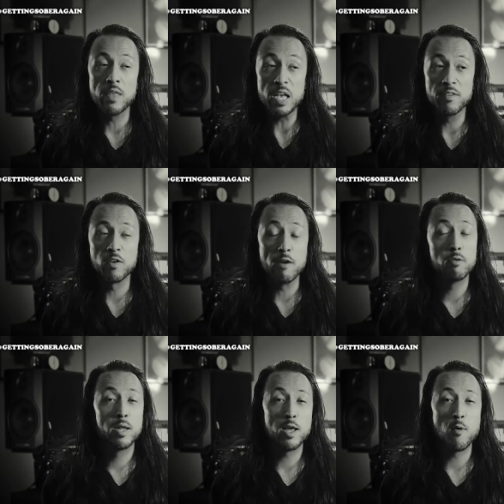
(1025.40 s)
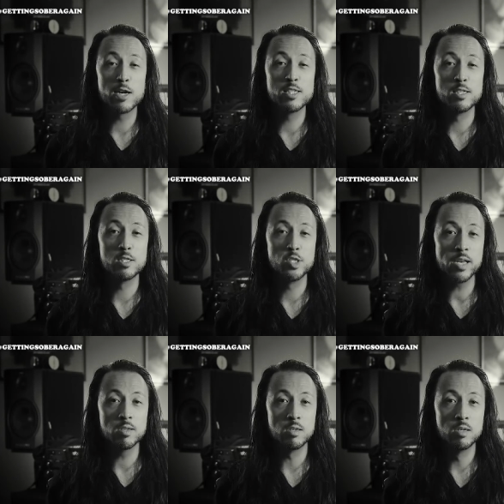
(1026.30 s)
I think for everybody that watches this
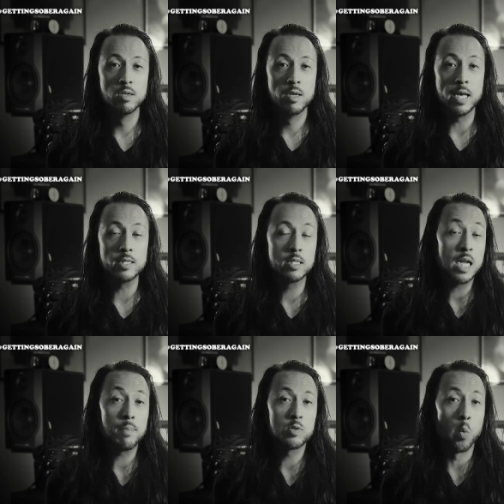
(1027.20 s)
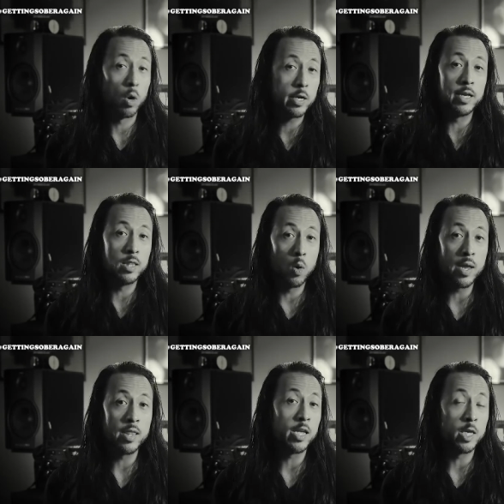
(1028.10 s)
channel, it stops working the
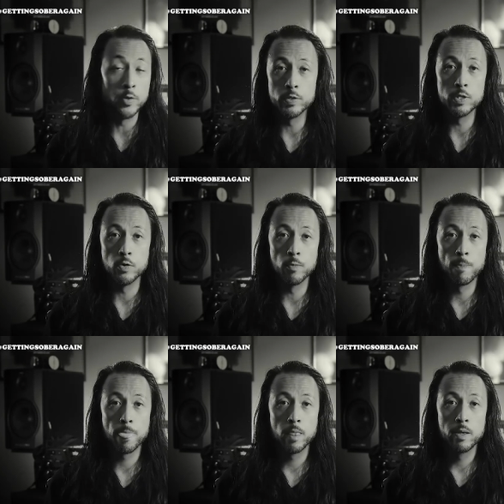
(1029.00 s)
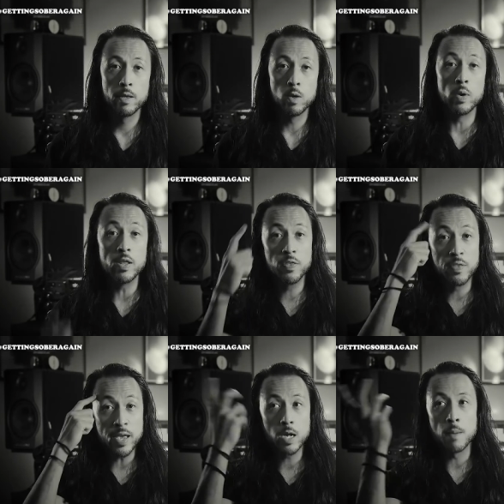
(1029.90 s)
way that it used to. We
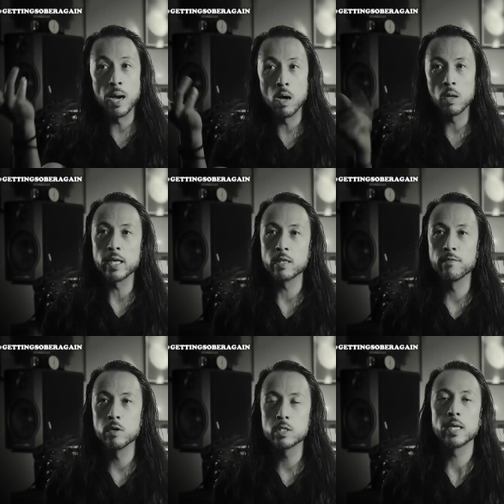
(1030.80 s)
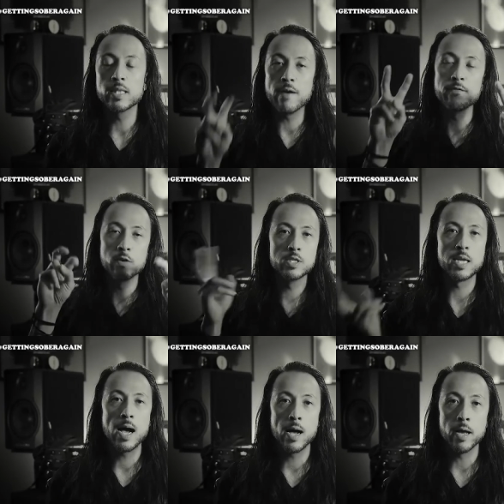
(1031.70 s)
think about like the first, like that
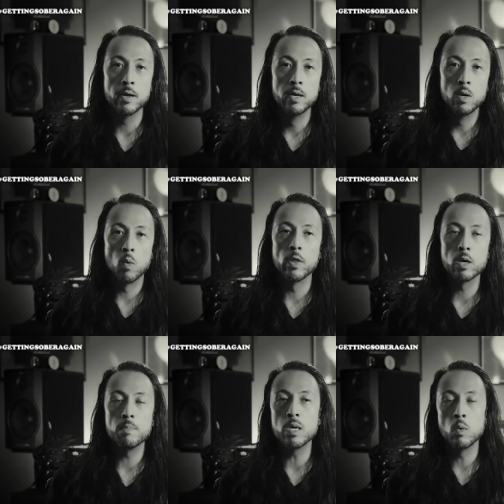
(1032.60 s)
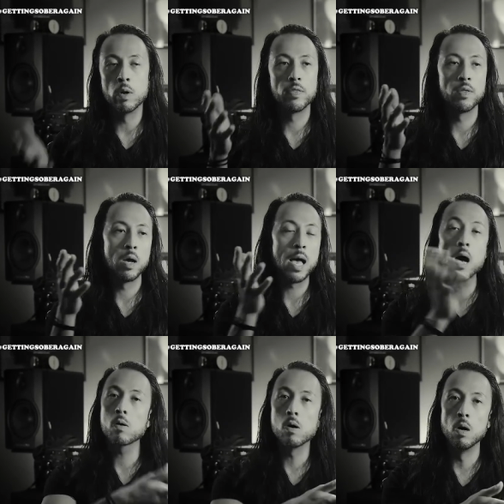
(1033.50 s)
first high, whether it be with uh,
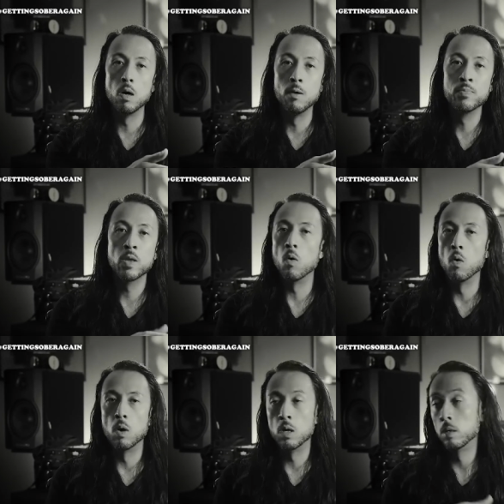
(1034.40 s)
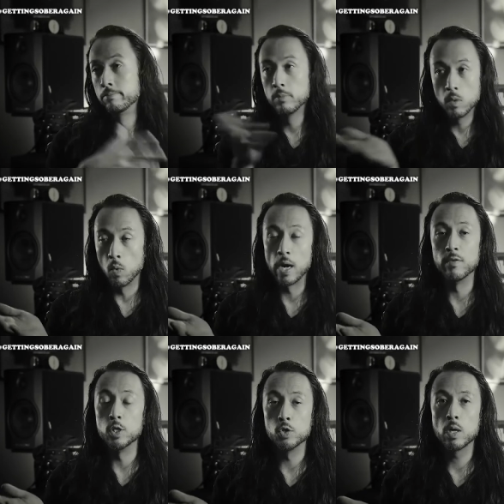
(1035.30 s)
alcohol or
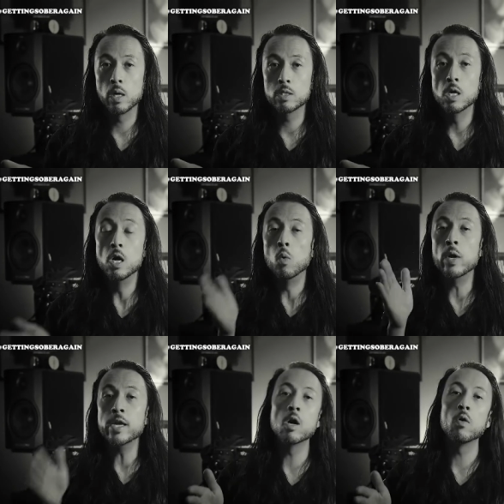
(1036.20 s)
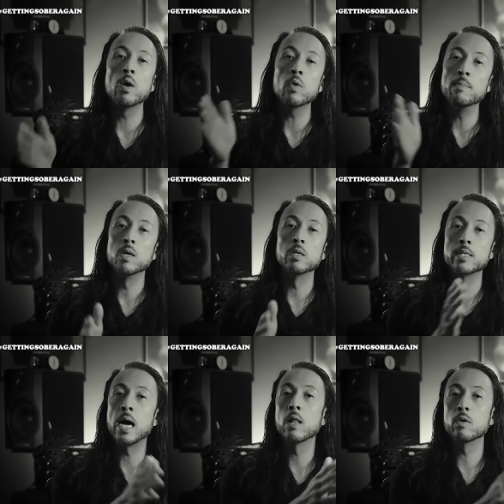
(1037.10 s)
whatever drugs, we know that we build a
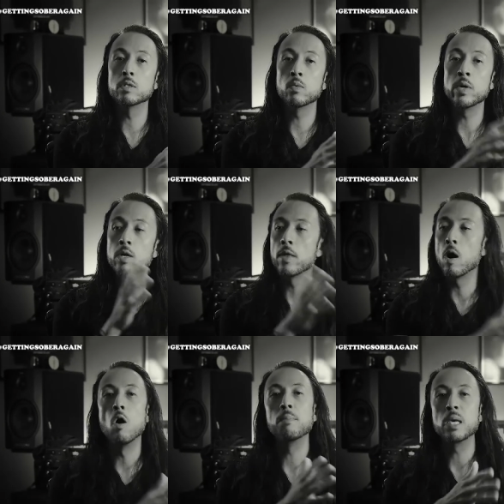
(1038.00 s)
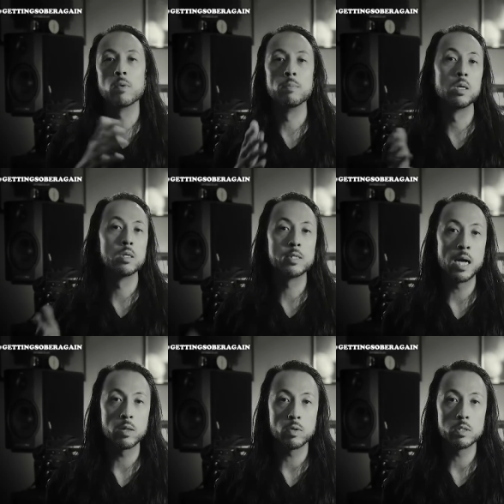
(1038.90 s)
tolerance. We know that all people build a
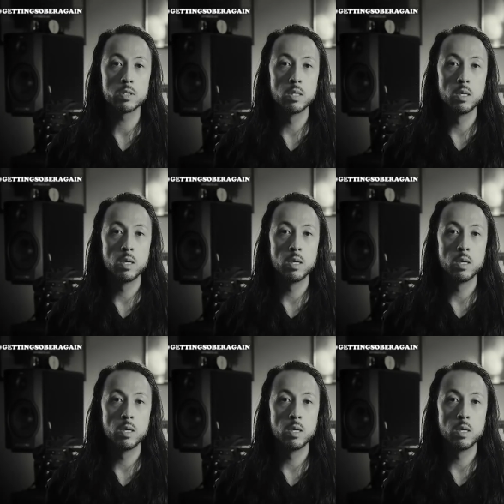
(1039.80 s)
tolerance.